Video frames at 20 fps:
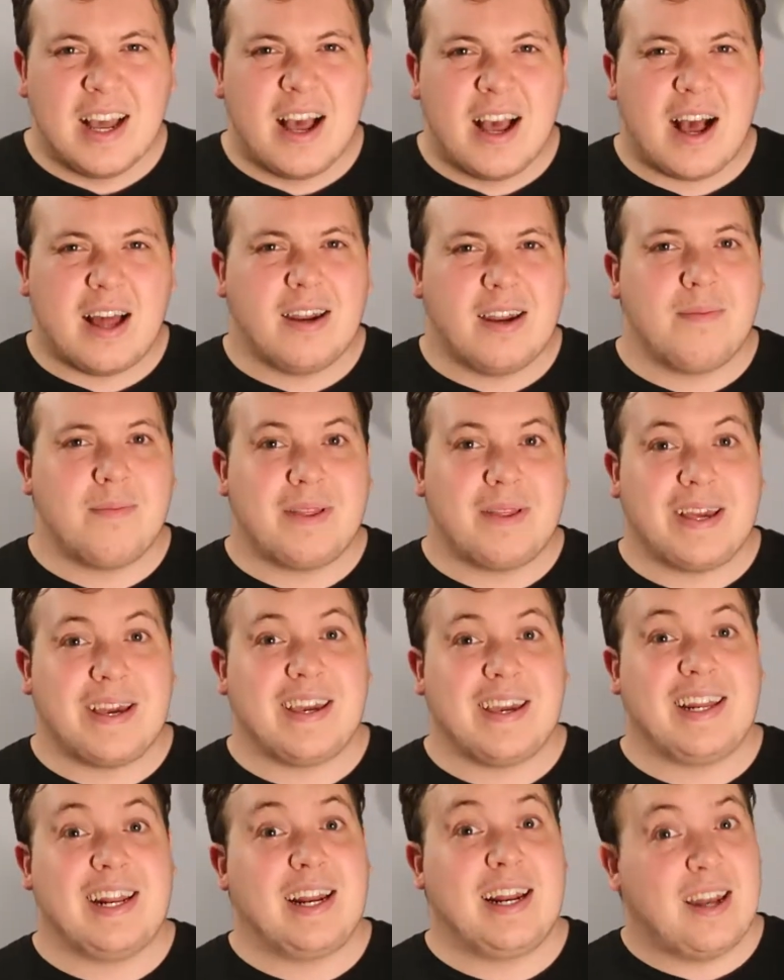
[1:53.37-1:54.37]
I don't
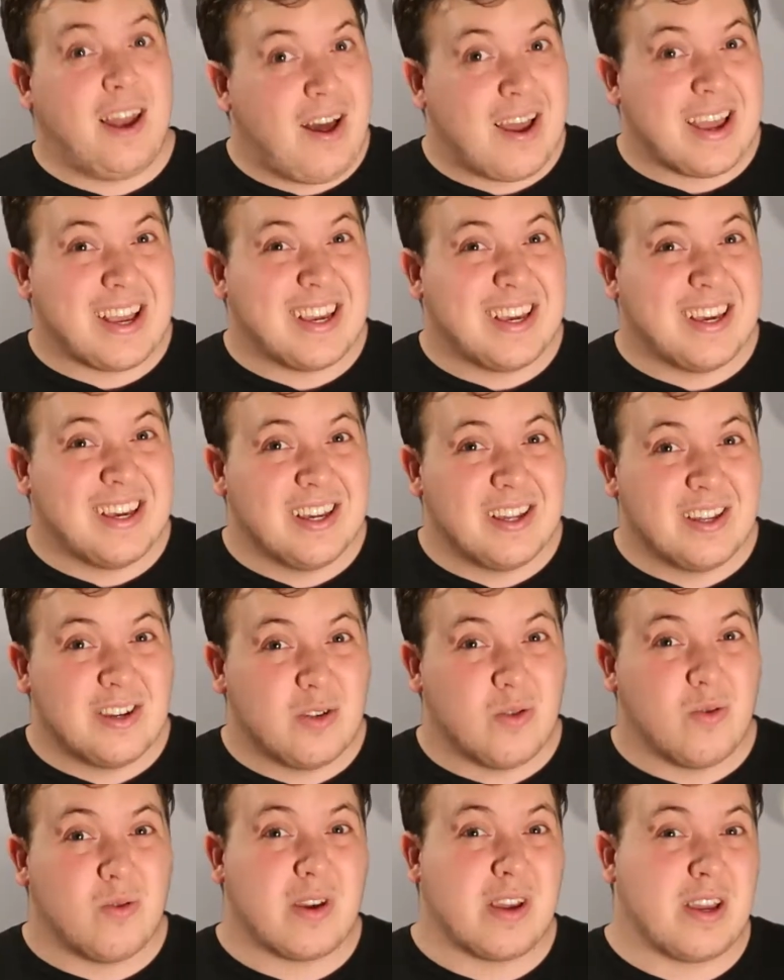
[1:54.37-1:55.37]
particularly like
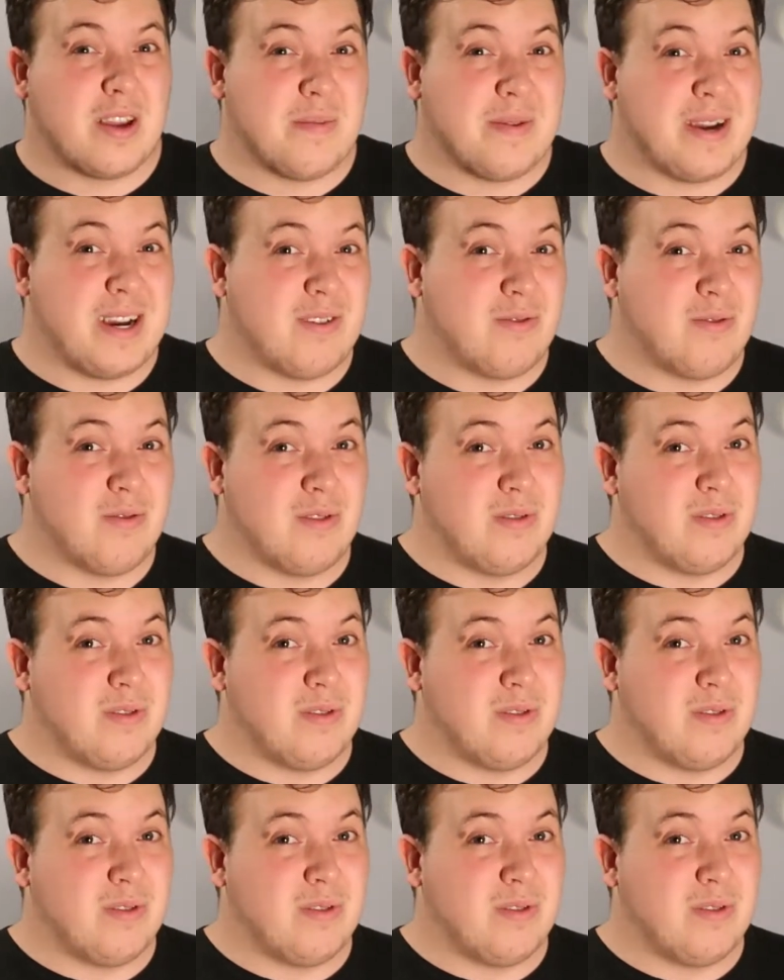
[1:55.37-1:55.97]
talking about